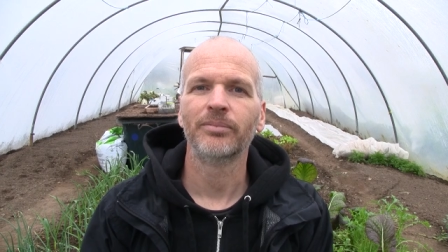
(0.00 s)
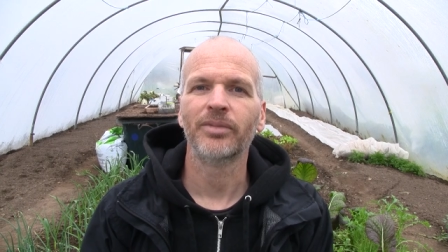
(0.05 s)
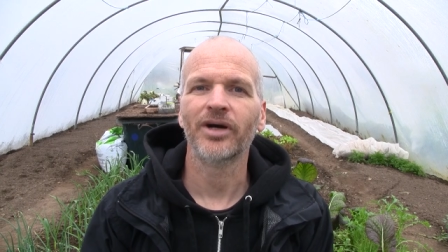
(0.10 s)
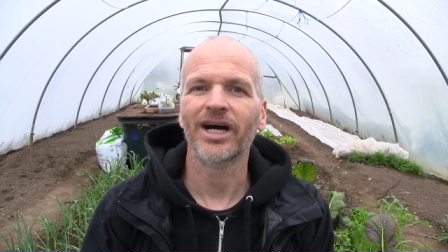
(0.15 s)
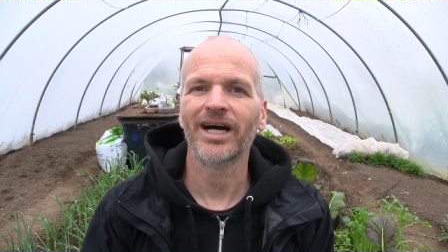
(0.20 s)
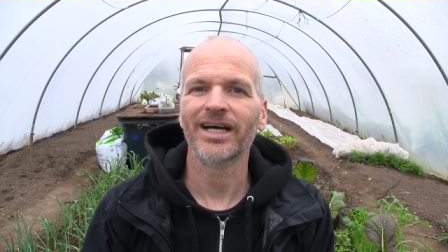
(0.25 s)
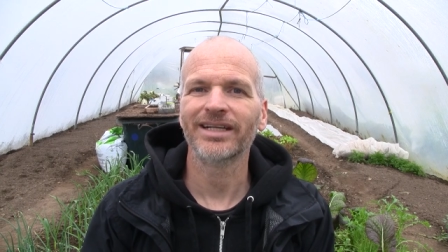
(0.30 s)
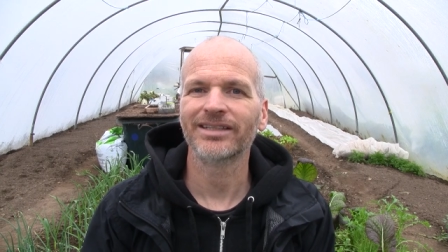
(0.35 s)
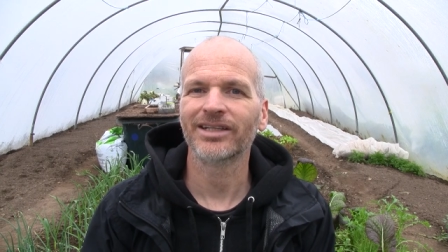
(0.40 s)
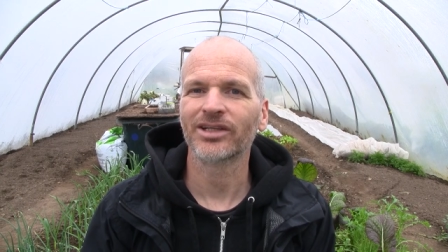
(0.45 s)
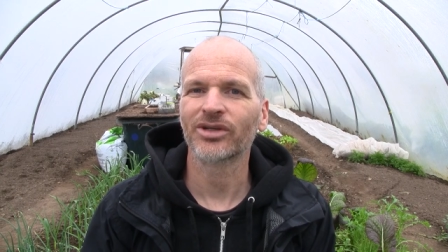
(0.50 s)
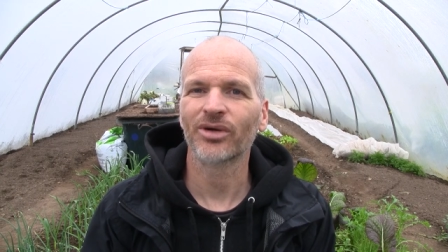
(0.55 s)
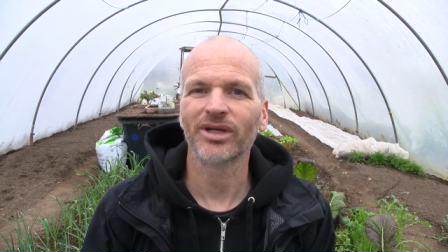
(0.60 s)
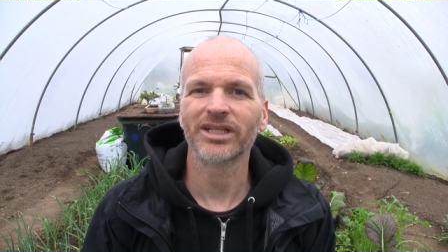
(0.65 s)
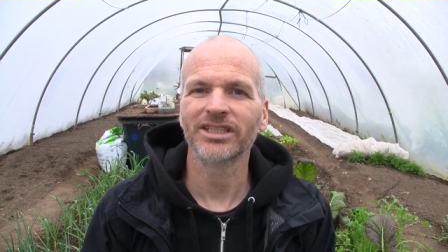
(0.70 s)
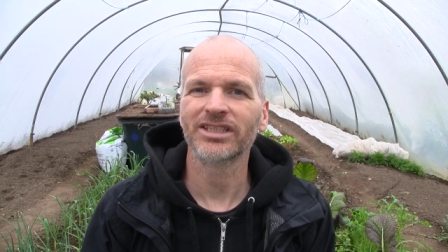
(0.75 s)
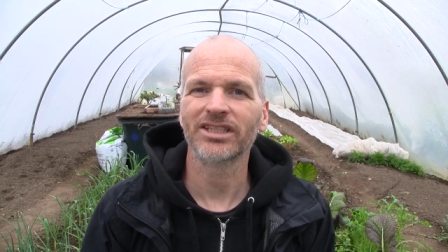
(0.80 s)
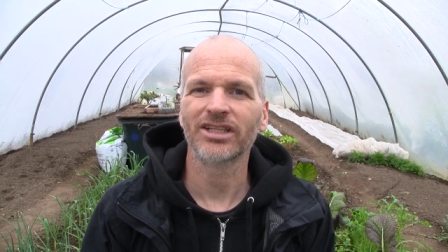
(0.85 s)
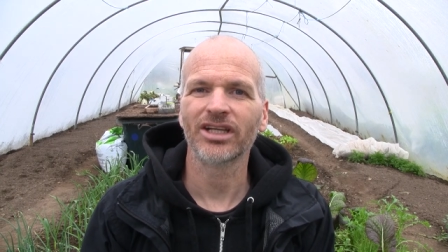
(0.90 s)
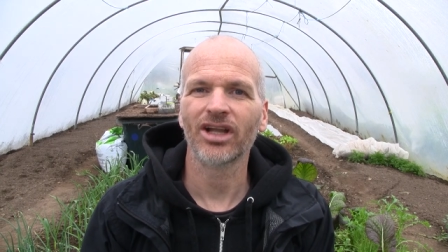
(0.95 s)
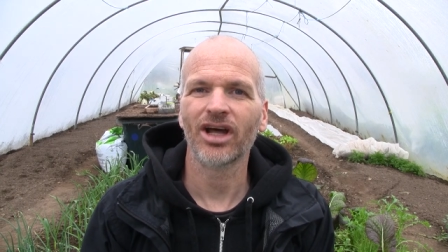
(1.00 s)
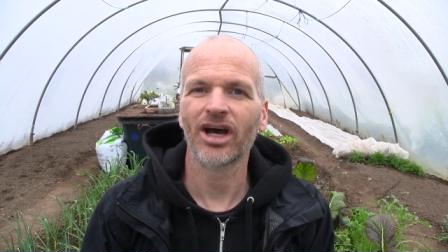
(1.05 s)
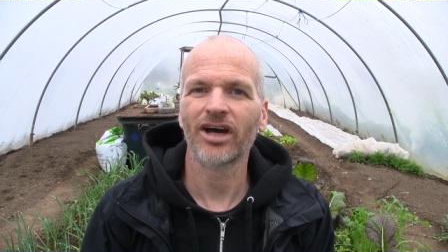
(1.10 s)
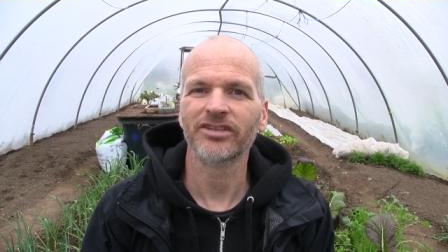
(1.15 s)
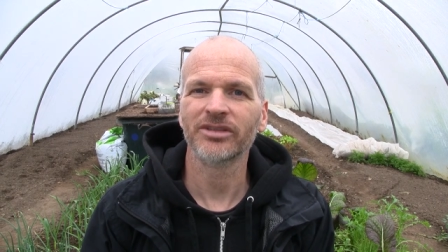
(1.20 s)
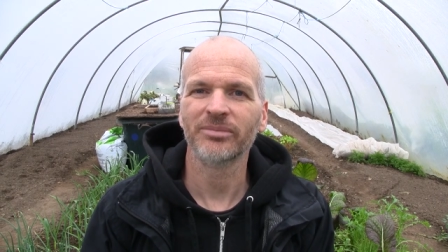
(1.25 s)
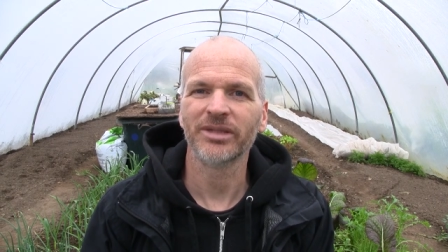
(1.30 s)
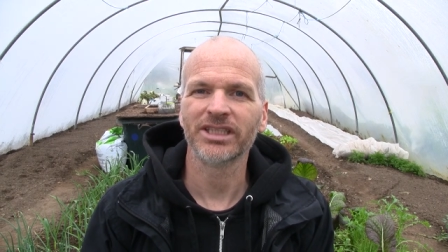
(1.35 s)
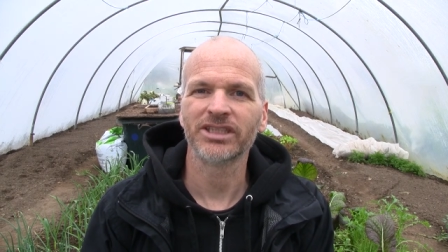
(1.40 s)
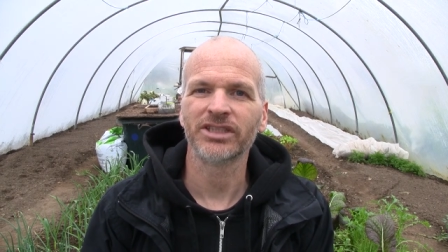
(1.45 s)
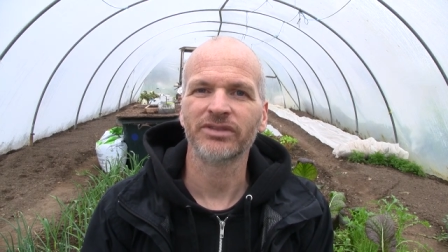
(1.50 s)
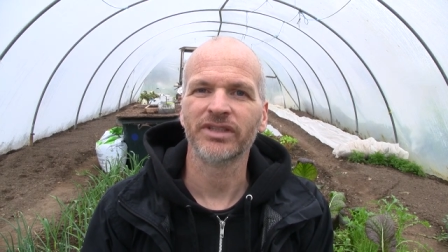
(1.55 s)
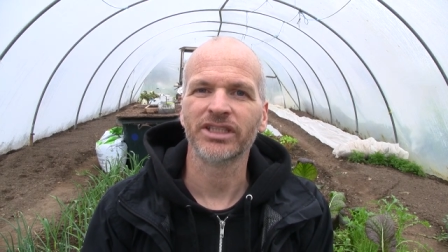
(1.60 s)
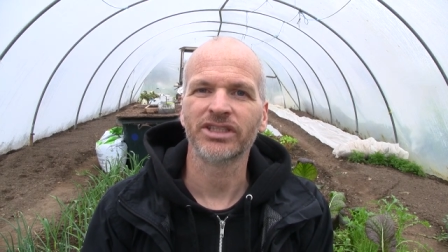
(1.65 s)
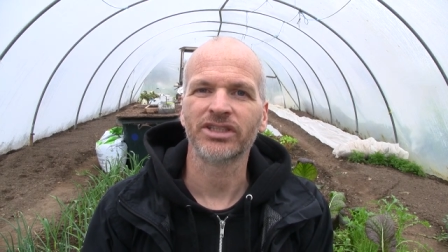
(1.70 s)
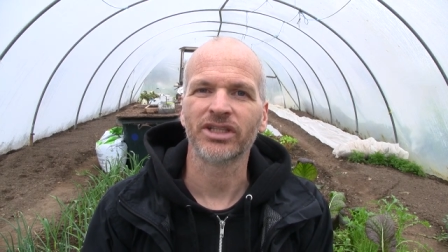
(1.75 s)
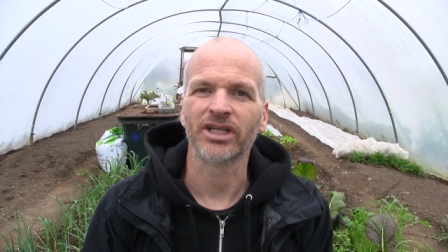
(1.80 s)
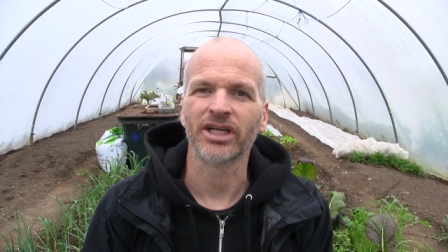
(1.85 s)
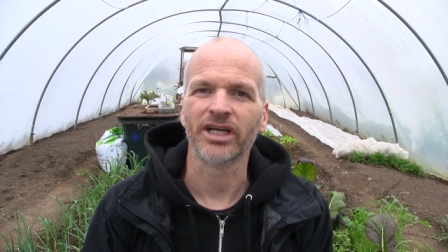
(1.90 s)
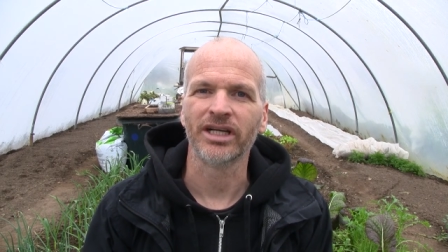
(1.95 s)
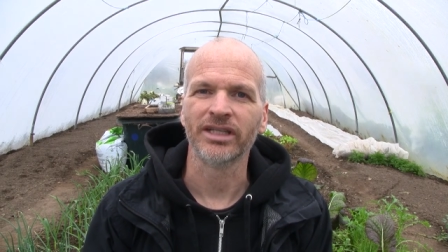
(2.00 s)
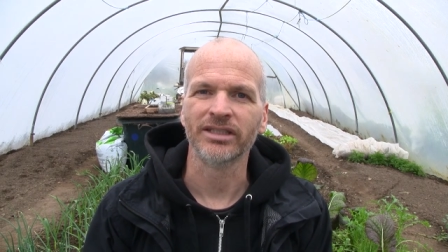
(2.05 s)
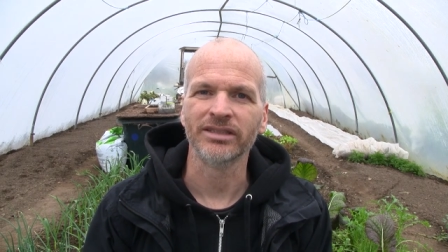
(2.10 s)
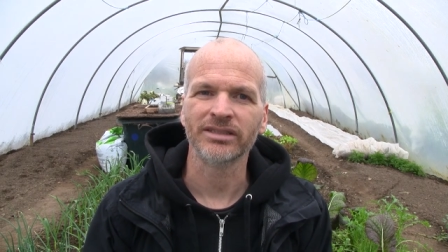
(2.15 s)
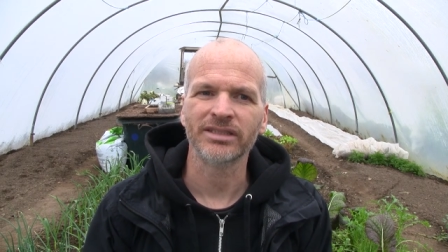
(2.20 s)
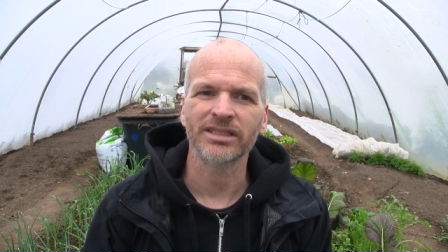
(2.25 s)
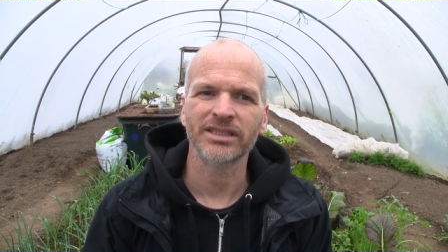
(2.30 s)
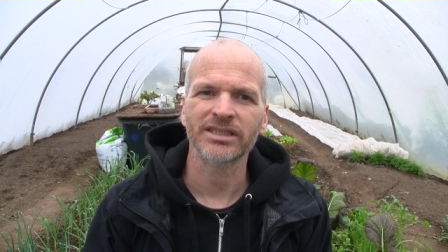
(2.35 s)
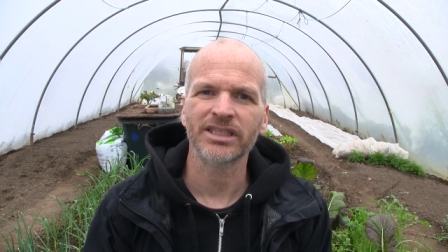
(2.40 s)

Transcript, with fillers: But according to the law of diminishing returns,